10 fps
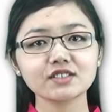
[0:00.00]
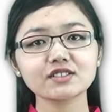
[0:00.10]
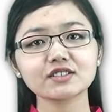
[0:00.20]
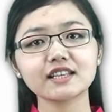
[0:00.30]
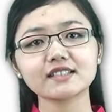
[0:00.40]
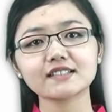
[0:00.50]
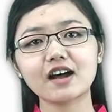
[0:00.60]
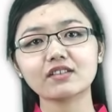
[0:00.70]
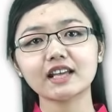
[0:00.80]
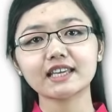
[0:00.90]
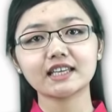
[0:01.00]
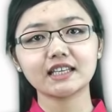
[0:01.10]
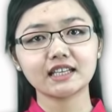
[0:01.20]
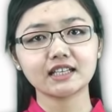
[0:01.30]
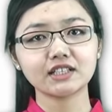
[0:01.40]
consonant sounds like an
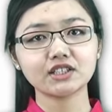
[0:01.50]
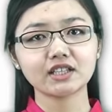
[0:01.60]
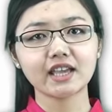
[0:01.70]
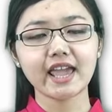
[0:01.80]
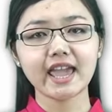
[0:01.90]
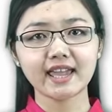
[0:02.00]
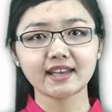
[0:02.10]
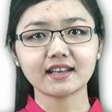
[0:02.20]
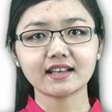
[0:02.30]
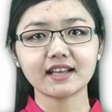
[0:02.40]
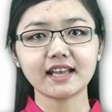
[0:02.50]
English N,